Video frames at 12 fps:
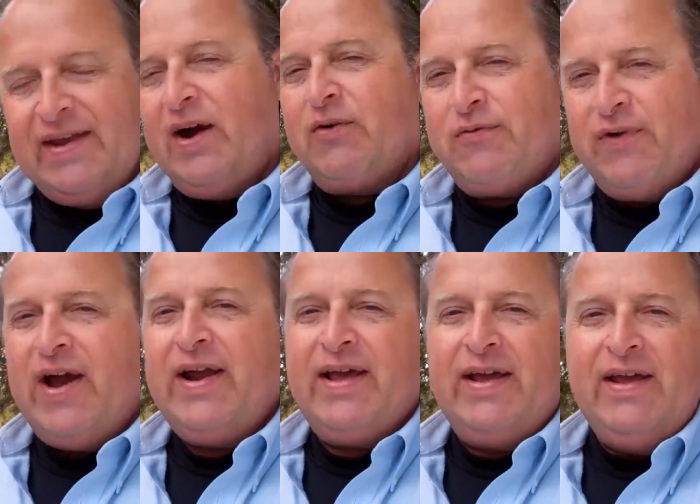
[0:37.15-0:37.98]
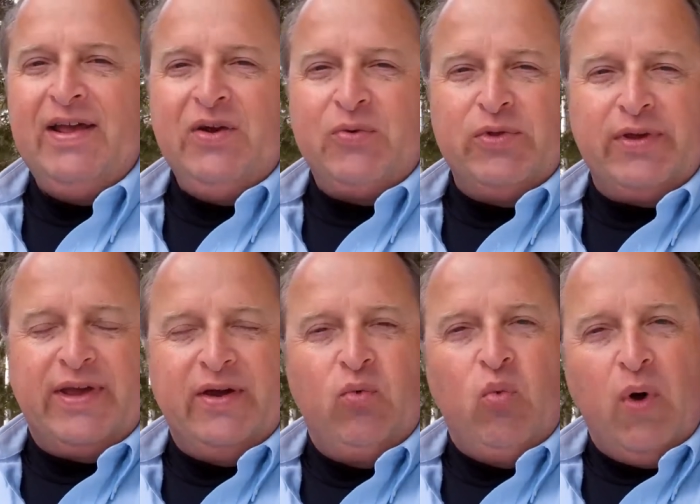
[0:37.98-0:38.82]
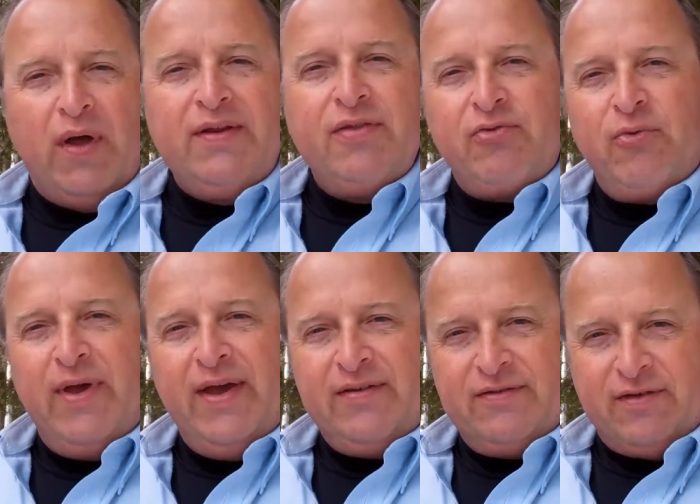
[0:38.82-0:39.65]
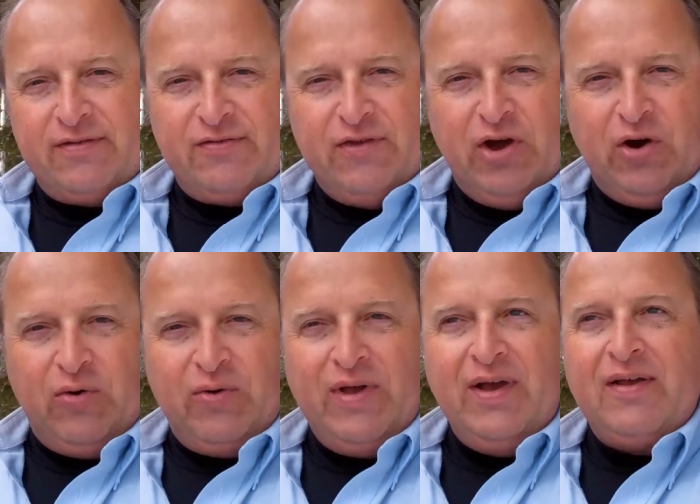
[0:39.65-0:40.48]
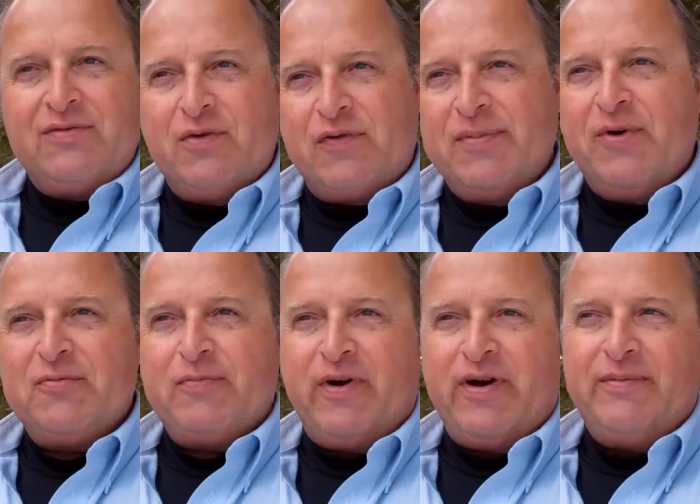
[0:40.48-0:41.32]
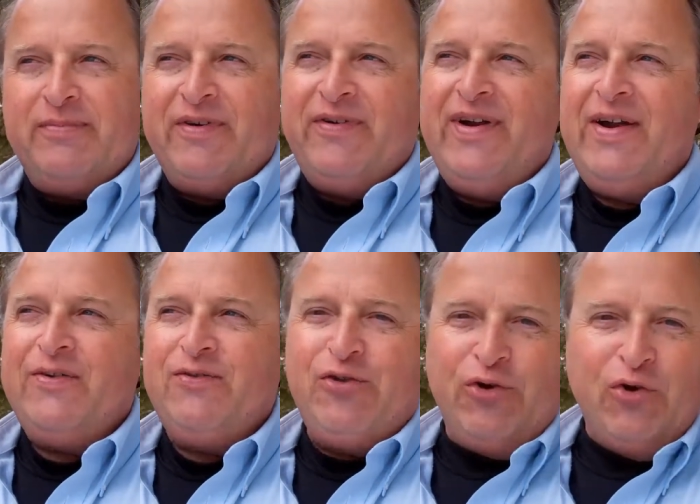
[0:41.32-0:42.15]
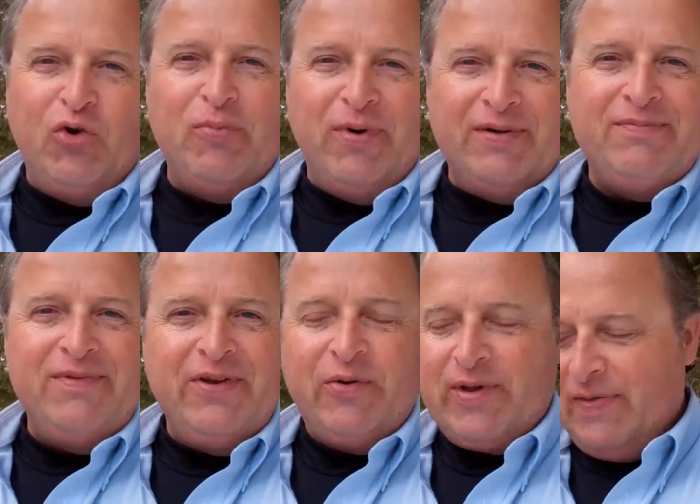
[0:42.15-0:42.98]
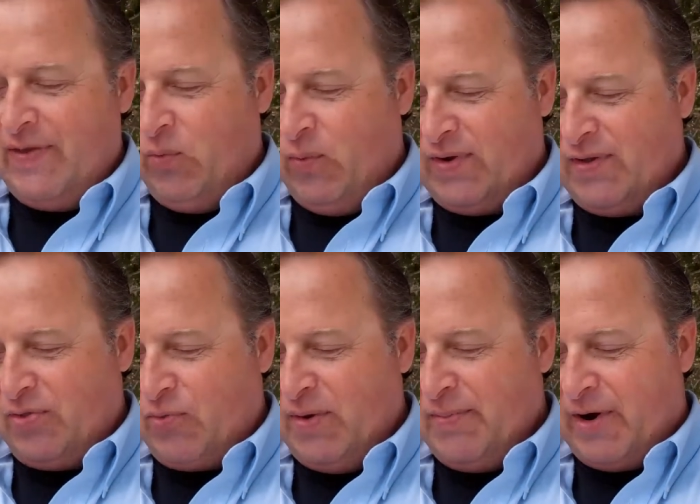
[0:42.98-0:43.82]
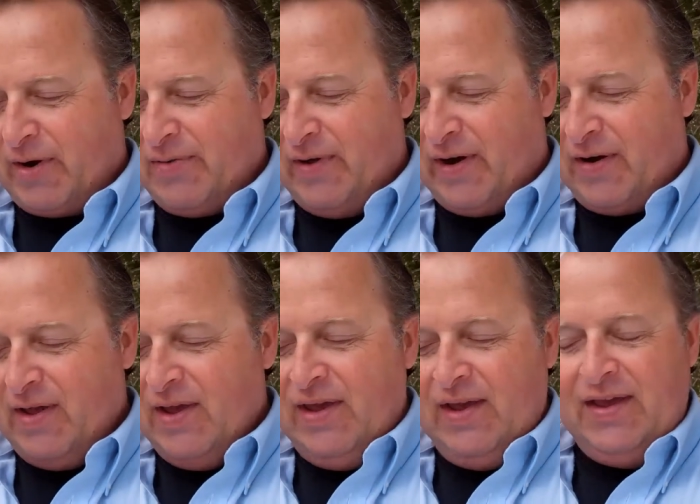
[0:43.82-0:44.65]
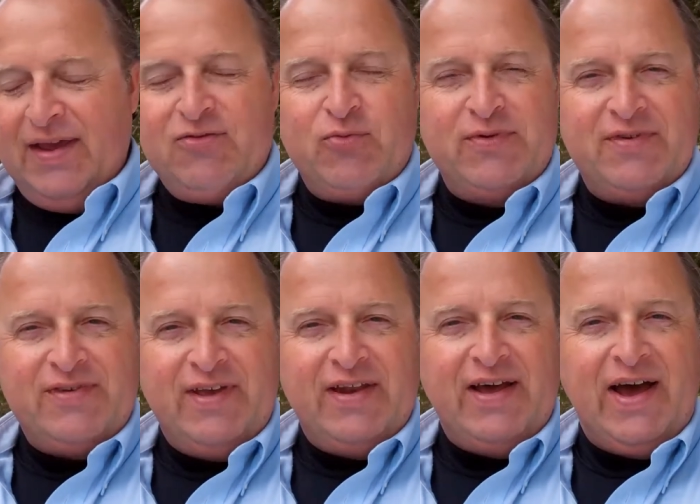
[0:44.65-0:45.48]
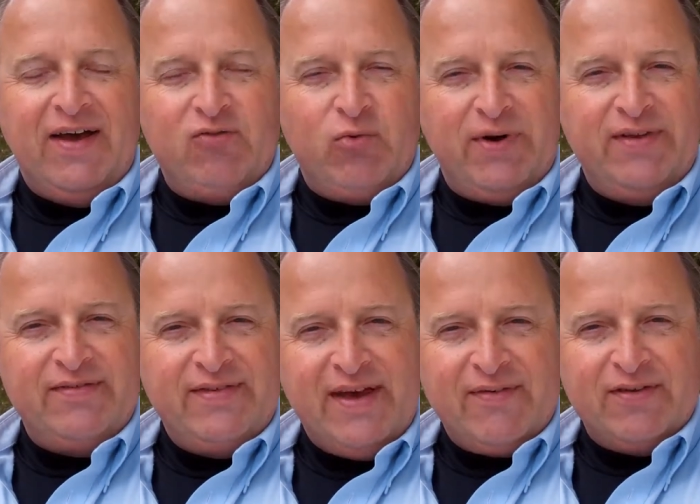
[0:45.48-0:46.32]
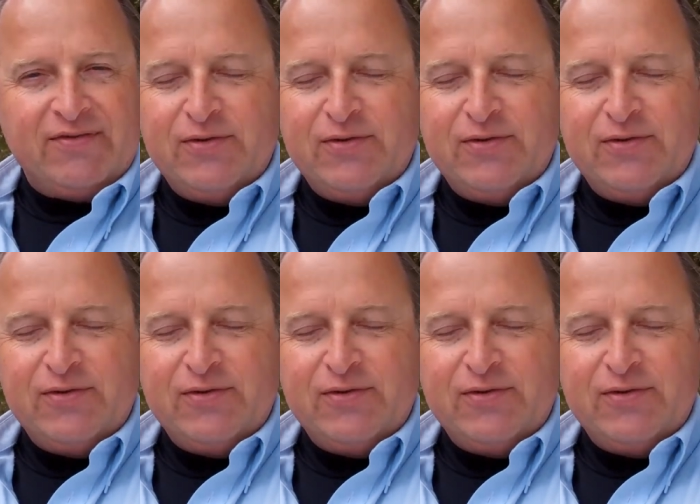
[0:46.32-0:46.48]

Now Friday, looking at one to three inches of snow. So for the most part, around two, but you know, again that one to three mark there. East winds at 10, high 27.